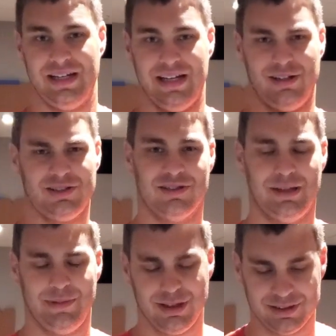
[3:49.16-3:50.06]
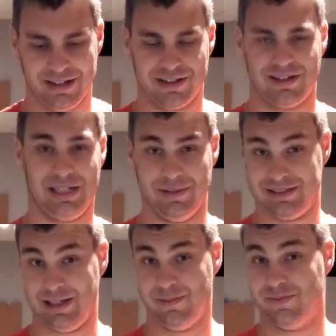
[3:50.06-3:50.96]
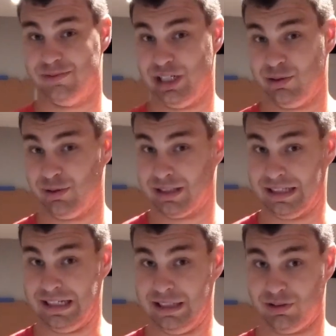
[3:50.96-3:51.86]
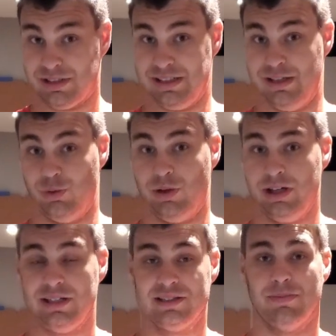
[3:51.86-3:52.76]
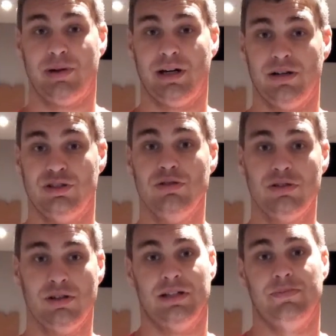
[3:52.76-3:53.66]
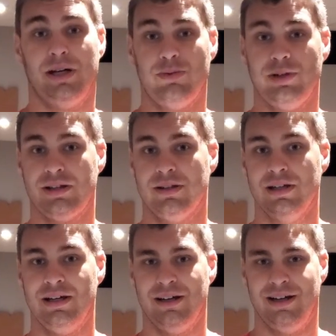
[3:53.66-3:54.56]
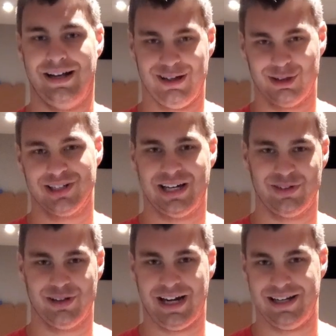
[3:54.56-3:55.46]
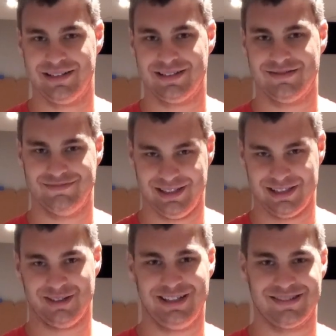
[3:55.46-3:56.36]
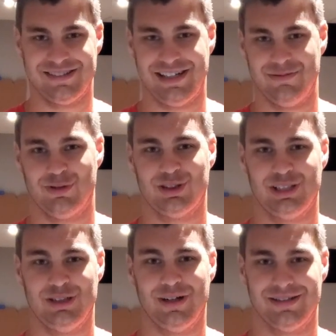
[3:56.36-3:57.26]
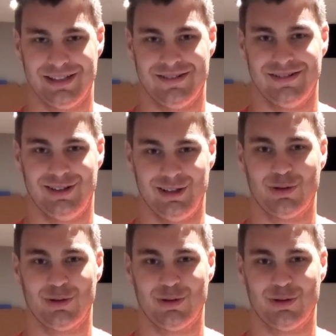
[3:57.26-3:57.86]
And also let me know down in the comments. I'm genuinely interested. What is the putter that you currently putt with, and how long have you had it? Until next time, we'll see you out there on the